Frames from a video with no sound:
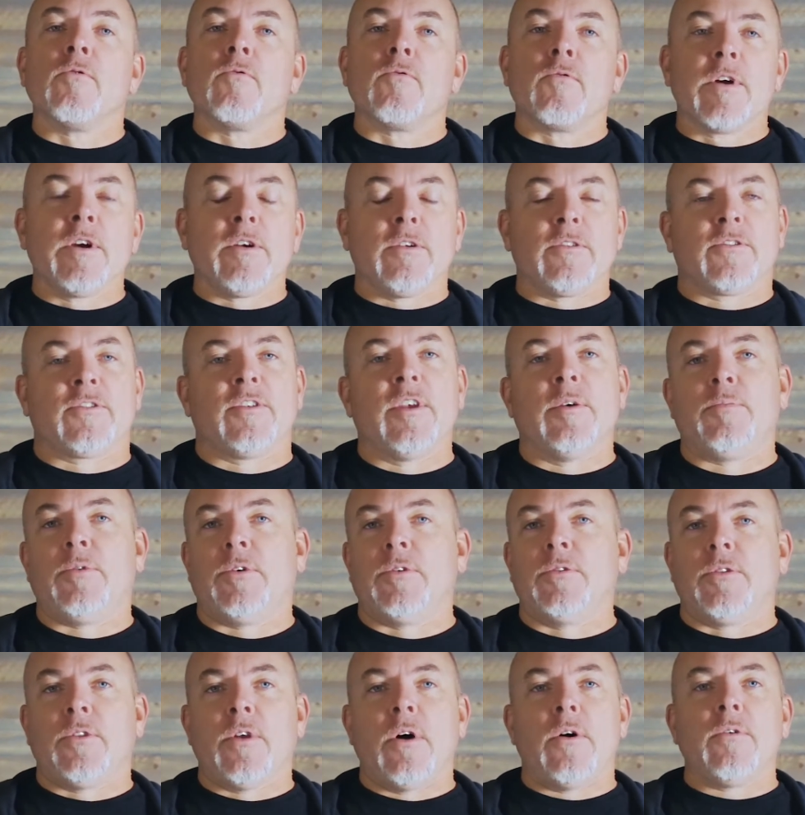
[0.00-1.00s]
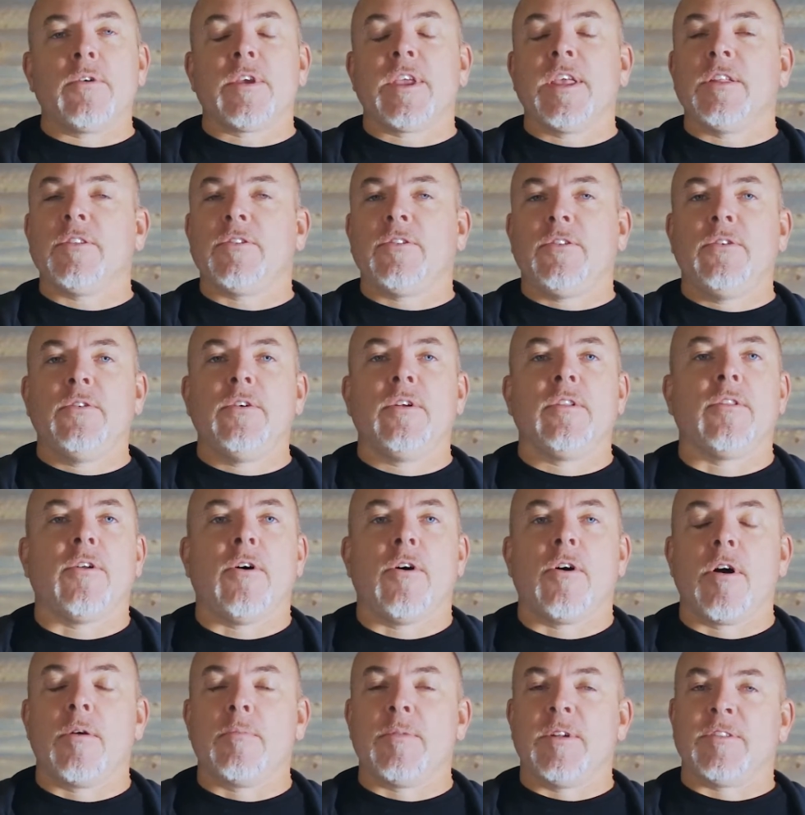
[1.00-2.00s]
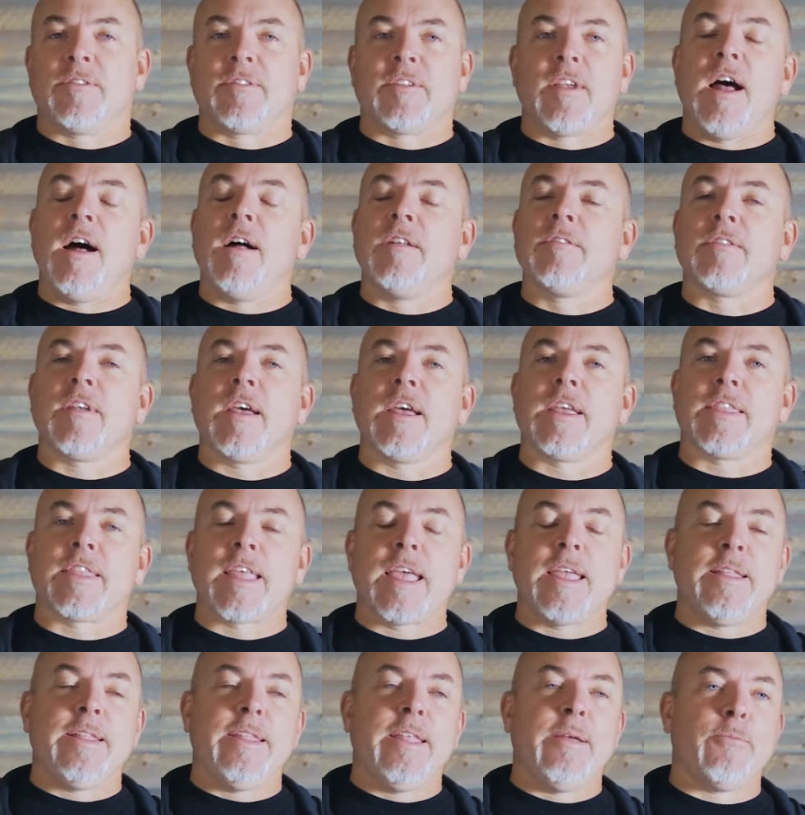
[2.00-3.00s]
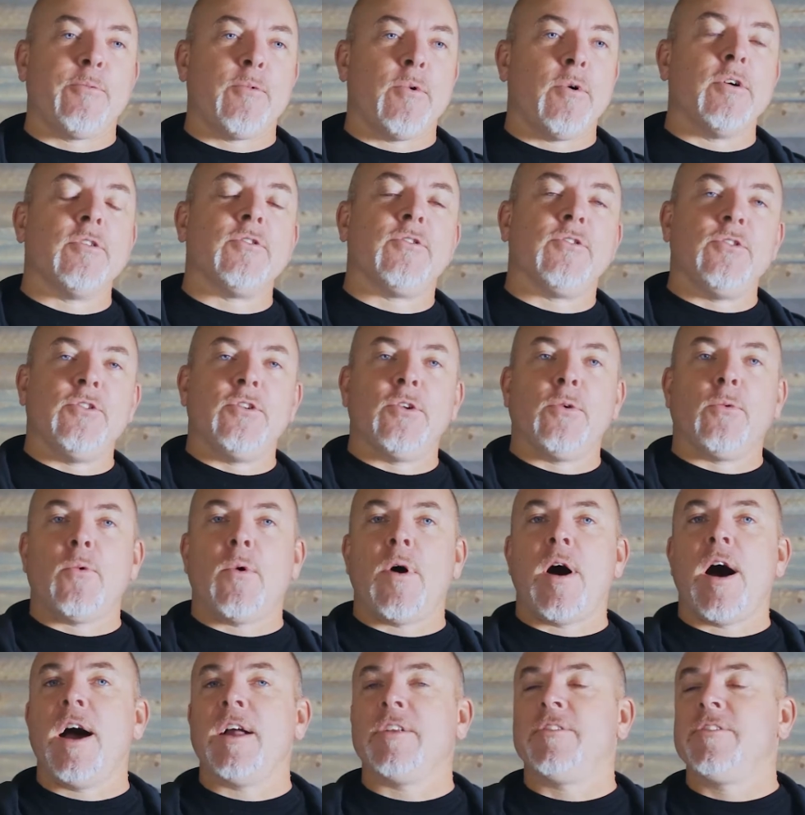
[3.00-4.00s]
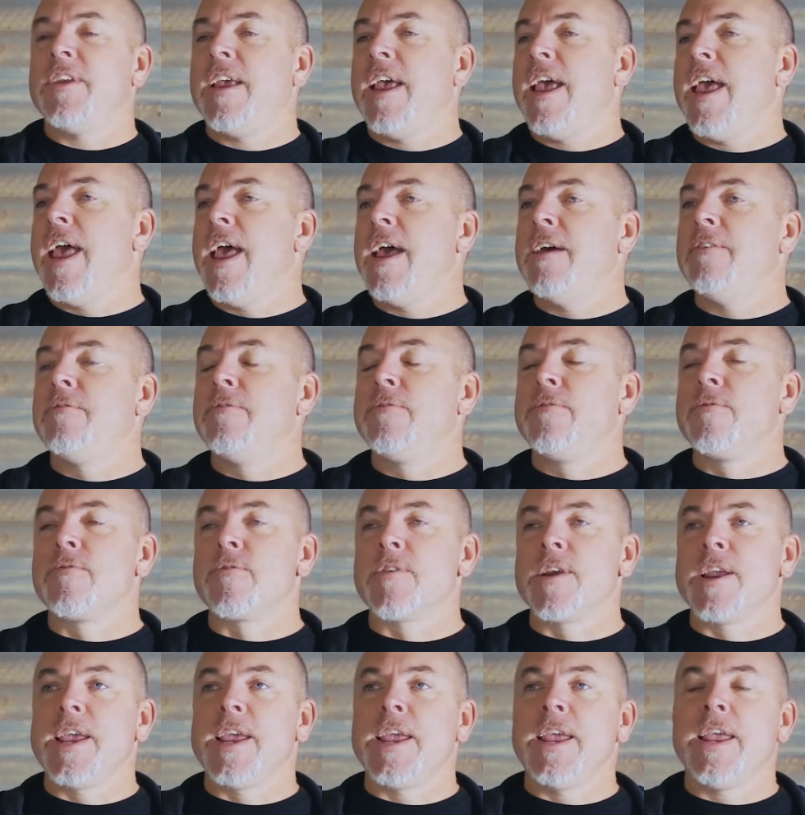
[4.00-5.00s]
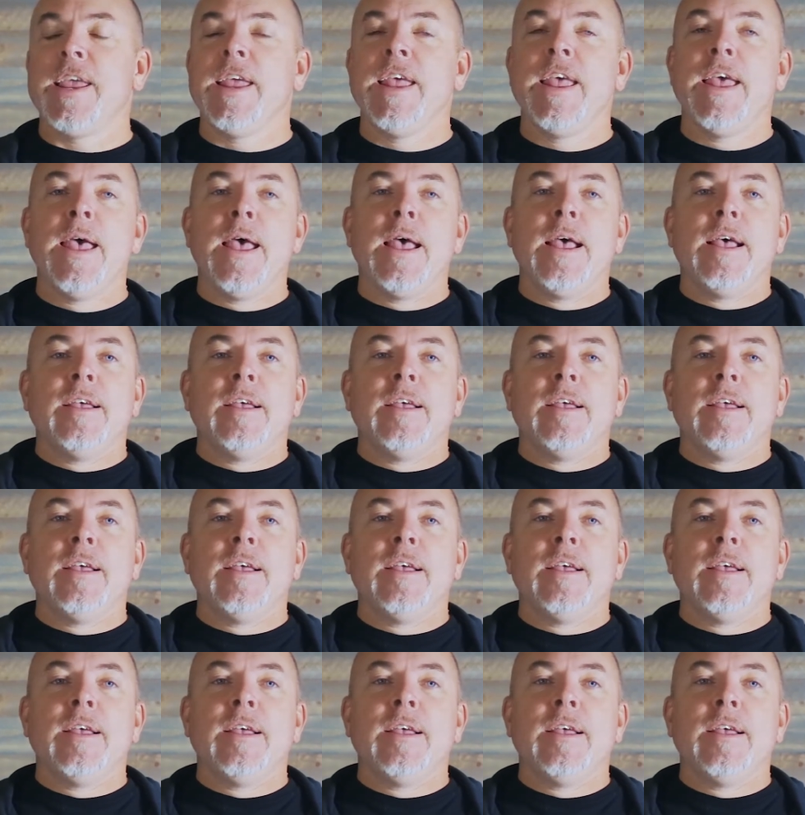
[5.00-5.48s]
Real simple, don't get too alarmed. It sounds like they want you to watch every